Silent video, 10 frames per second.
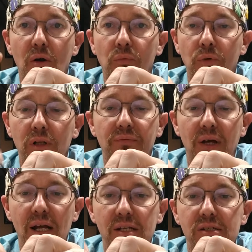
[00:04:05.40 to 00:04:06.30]
sell really
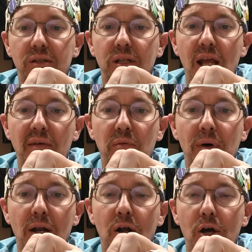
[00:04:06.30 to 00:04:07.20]
fast. They have
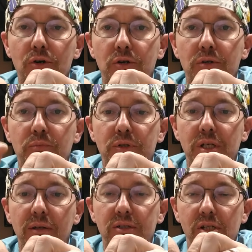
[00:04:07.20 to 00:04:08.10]
about a hundred
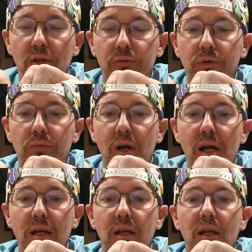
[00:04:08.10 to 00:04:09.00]
percent sell through
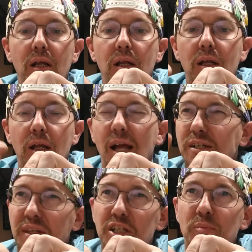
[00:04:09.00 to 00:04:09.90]
rate.
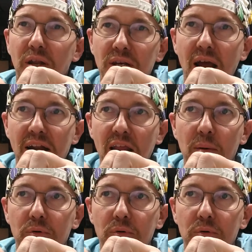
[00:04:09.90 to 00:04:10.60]
Actually, I think it's about ninety